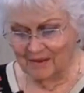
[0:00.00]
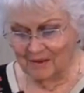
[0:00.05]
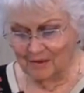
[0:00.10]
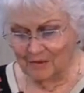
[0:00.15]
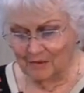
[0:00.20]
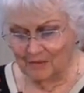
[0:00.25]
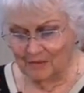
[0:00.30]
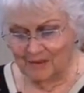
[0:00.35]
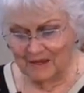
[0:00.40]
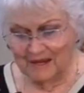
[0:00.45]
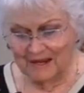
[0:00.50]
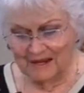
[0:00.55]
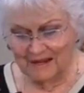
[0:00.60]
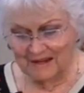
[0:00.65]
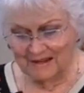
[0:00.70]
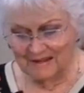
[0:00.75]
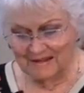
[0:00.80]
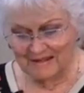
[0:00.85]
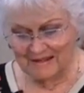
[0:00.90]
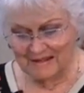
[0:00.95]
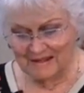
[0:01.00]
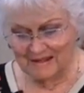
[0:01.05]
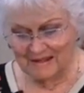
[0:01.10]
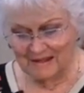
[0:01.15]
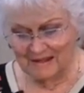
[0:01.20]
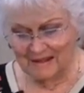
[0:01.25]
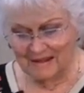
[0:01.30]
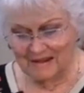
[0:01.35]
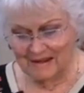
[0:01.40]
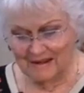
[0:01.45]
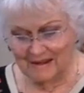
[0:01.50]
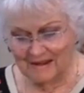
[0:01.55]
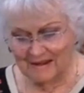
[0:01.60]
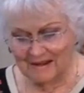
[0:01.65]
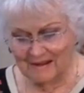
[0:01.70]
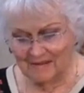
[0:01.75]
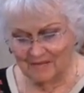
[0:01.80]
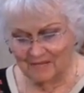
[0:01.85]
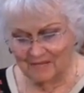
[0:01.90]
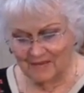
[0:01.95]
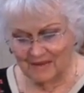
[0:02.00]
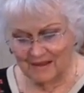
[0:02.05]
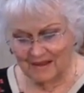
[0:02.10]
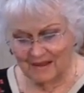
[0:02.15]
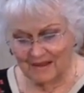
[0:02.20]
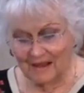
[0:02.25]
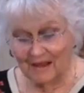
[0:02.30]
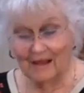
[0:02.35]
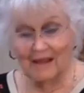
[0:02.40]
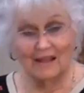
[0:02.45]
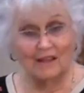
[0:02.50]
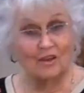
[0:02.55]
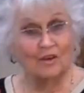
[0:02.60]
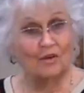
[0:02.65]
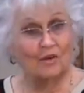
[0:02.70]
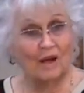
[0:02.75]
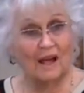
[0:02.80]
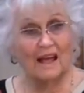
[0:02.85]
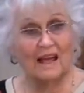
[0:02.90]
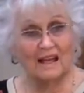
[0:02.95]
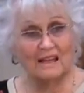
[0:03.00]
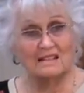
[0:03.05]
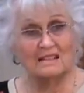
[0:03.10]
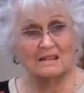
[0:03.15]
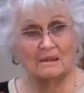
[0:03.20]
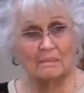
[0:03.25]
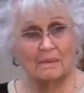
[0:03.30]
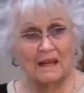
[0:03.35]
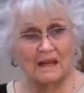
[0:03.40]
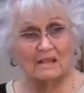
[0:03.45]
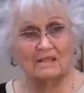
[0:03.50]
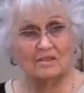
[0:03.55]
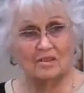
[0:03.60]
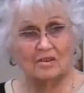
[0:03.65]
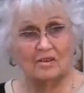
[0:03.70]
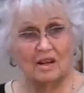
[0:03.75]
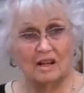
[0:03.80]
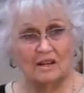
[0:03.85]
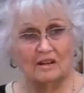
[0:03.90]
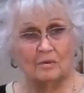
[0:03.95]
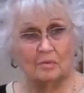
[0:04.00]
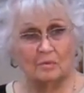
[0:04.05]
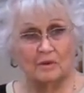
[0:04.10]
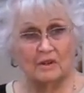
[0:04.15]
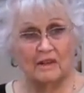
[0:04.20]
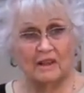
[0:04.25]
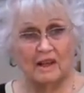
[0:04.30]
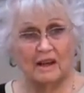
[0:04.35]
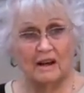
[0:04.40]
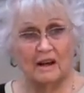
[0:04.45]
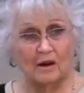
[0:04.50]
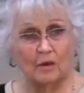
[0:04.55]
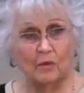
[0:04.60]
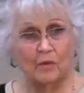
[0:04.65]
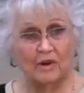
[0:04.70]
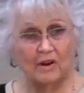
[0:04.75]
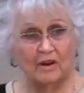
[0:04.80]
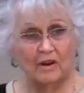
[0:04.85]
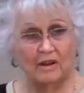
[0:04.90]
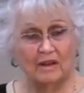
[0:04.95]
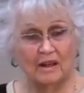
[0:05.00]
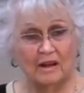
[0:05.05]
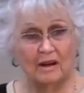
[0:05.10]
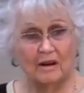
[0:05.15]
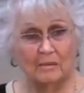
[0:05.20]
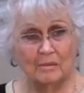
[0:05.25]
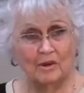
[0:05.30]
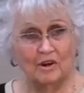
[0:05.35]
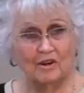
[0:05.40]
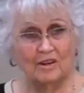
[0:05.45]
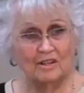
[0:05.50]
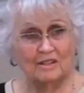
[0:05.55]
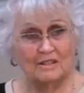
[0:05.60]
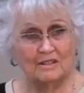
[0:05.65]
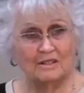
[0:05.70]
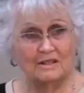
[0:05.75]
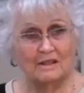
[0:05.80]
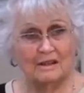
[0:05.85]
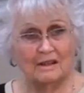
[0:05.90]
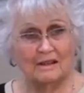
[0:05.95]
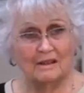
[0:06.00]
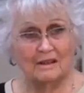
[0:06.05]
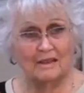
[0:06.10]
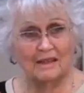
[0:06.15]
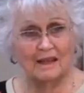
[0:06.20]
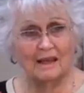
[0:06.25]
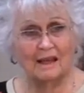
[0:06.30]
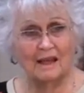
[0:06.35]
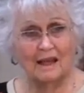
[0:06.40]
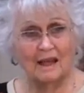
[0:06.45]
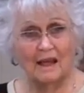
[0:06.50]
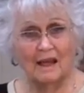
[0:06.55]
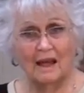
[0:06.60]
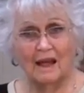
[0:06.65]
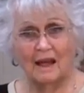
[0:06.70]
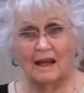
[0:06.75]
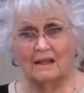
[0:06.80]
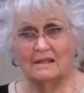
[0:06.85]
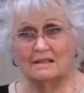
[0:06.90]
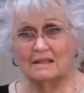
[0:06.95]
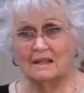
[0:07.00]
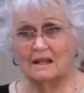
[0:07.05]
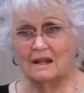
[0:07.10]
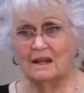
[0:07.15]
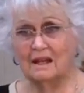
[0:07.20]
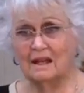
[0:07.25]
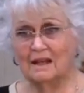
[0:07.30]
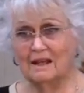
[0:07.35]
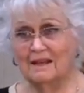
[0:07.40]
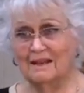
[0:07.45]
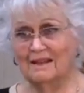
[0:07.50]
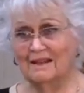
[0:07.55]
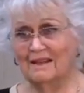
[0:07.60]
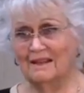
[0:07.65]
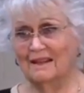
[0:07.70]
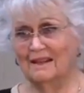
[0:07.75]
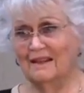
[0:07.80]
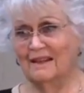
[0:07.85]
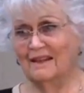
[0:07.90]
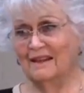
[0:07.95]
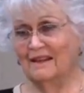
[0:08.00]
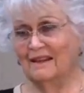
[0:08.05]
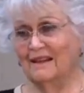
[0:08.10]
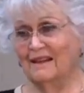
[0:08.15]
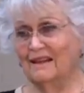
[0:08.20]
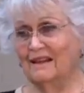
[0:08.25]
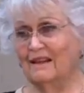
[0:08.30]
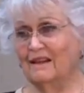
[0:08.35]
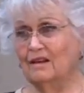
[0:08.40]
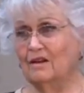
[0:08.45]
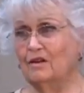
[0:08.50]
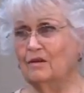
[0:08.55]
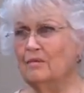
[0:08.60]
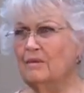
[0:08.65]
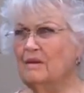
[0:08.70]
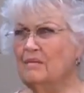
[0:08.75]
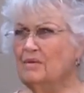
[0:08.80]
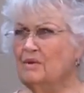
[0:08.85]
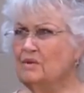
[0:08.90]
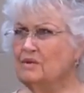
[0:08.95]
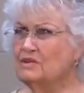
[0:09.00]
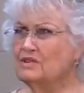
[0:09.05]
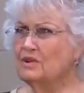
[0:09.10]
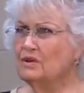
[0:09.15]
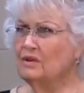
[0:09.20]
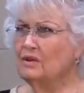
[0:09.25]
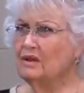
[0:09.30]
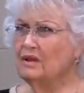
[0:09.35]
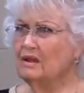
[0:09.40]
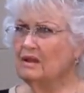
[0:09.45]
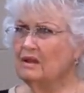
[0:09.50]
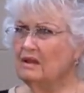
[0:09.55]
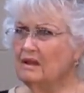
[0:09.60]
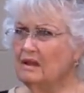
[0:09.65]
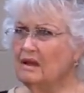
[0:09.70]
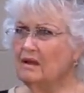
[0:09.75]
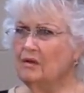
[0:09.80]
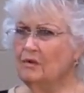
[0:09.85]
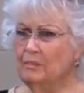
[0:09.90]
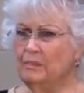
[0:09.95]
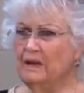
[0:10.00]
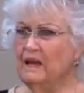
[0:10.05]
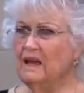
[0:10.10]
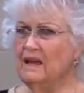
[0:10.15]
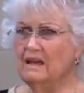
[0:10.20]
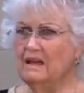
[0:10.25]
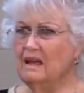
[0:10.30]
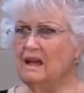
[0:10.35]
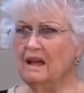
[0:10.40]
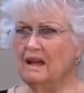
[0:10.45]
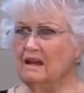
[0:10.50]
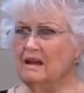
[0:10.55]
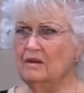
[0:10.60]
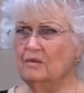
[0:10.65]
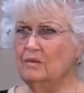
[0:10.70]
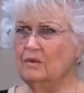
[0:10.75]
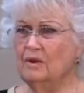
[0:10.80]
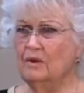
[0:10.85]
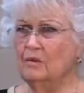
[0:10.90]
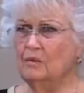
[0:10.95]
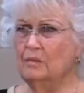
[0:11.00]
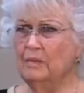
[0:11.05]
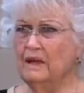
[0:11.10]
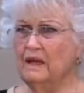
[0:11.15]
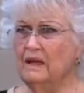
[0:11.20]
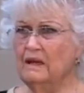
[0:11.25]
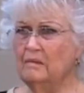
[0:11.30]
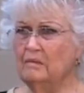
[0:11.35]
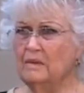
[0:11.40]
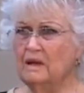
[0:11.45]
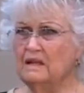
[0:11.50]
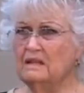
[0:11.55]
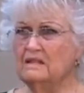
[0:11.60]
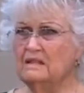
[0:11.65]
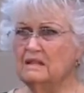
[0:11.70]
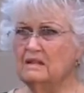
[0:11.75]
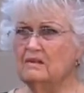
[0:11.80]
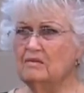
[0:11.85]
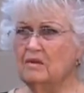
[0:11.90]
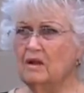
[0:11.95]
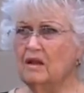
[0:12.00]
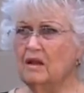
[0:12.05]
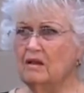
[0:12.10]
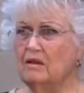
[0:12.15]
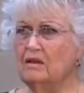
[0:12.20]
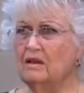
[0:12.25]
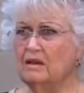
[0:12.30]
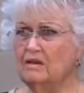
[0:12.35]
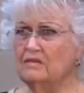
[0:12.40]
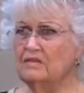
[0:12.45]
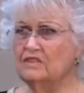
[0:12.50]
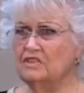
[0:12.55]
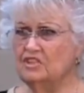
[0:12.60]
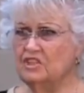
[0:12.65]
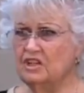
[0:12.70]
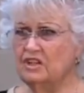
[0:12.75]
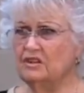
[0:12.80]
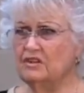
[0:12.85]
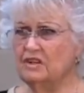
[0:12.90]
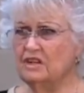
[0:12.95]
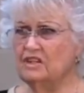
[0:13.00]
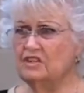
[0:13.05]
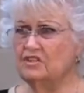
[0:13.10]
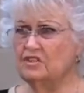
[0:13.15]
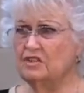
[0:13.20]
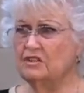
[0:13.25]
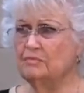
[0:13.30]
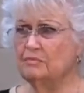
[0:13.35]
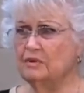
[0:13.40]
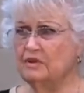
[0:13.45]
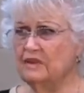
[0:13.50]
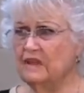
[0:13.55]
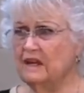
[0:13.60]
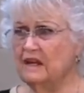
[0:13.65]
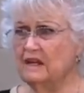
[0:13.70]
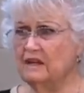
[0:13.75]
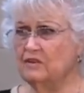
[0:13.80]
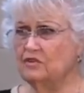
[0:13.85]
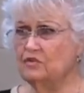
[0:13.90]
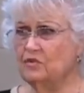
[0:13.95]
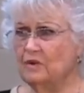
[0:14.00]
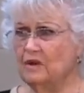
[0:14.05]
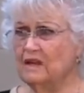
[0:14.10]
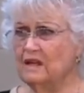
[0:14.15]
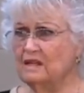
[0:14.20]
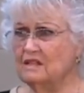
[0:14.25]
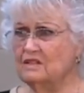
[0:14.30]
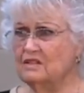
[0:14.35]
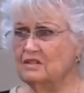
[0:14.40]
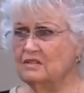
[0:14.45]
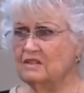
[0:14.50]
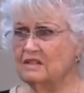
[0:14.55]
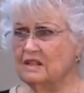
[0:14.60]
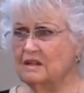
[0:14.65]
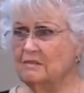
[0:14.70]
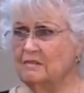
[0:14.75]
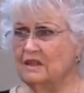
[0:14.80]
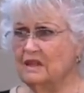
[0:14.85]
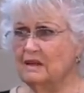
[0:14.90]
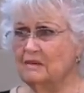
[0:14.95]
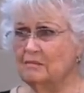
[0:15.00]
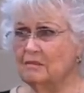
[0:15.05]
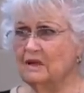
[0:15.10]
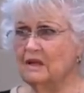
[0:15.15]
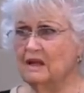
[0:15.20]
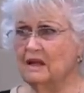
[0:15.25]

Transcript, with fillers: obedient and You know, I asked the pastor not to put that in our Mary's thing. I said, or maybe it was obey. Yeah, I didn't want to obey him. I said, I'll love and cherish. You can put that in twice, you know, same thing.